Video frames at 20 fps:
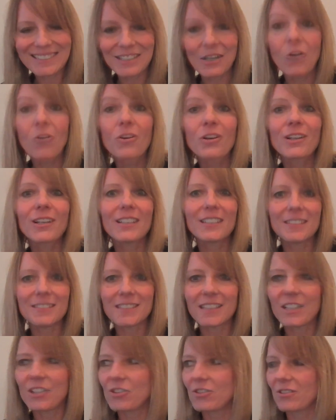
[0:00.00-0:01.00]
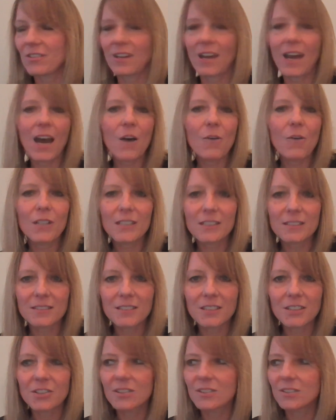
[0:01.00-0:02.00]
the organization, how are
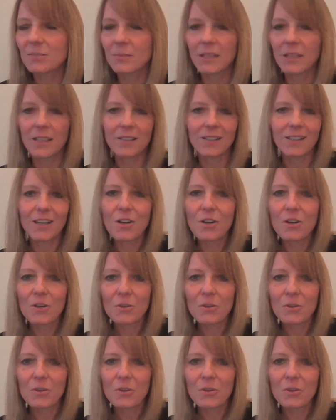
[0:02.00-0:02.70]
decisions made,